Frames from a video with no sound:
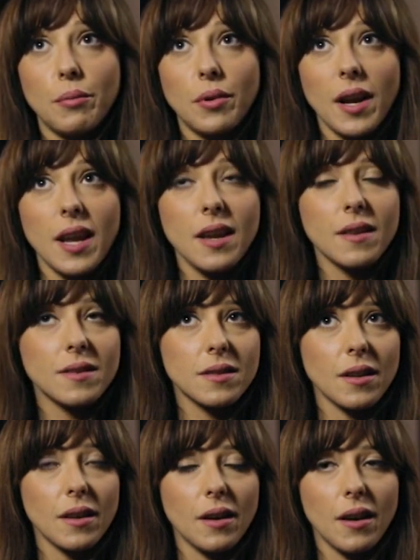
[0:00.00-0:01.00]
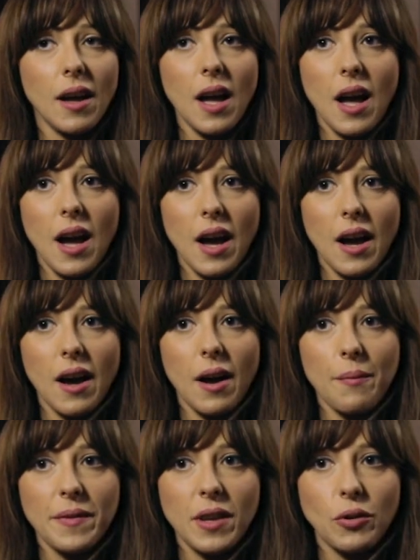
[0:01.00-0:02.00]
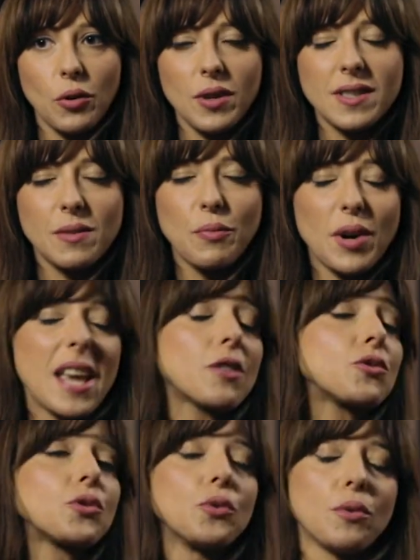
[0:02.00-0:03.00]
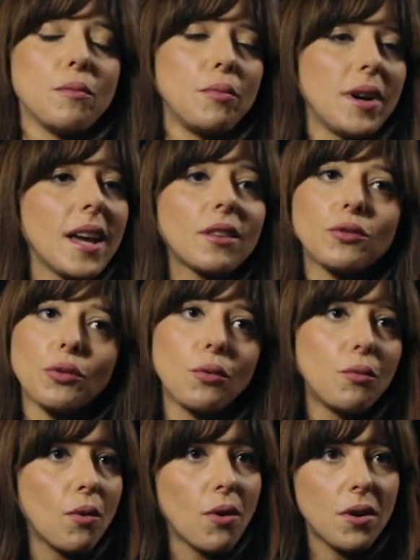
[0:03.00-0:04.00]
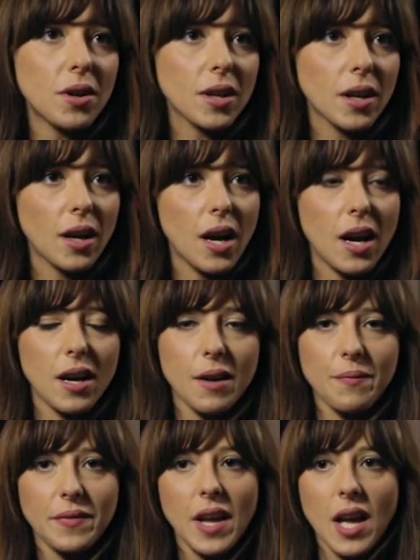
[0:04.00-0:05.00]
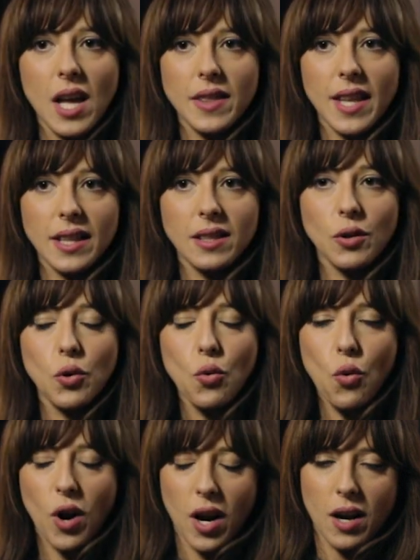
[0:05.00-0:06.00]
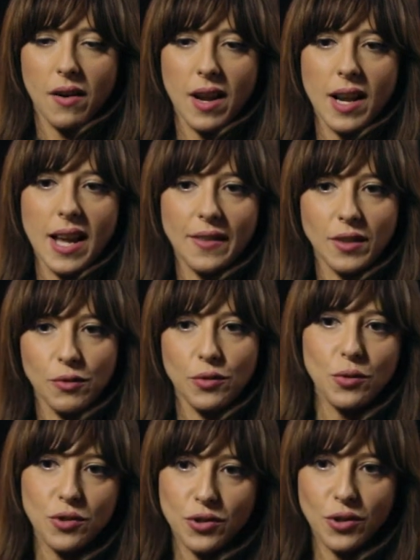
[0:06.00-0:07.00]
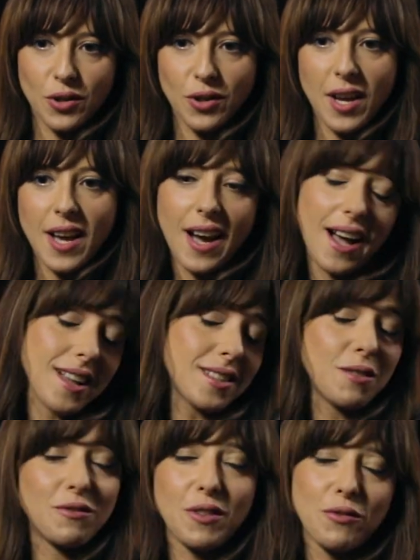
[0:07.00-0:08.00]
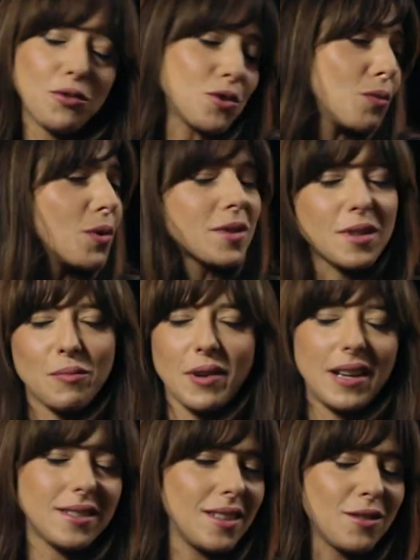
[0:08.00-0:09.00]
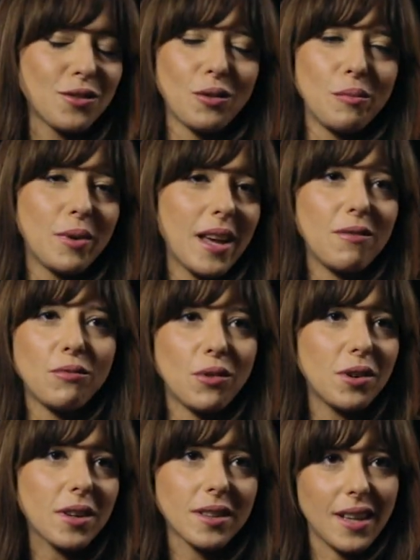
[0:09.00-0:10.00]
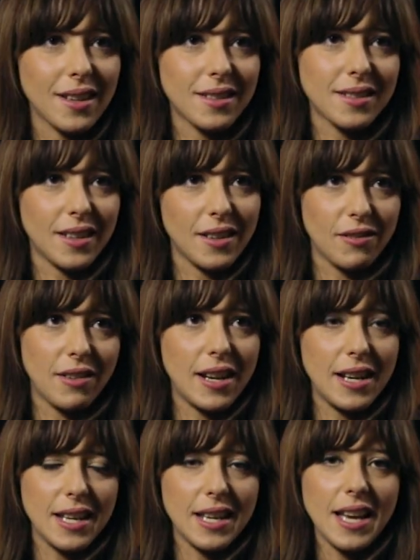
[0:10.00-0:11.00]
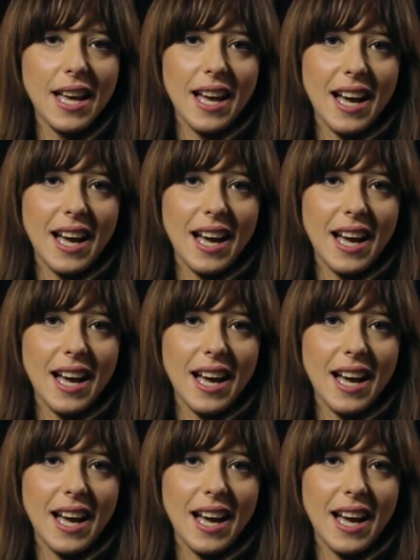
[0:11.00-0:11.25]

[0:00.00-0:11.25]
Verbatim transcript: breaks, you know, it's breakthrough work that look really at the future as if the future was the present. So brave work that really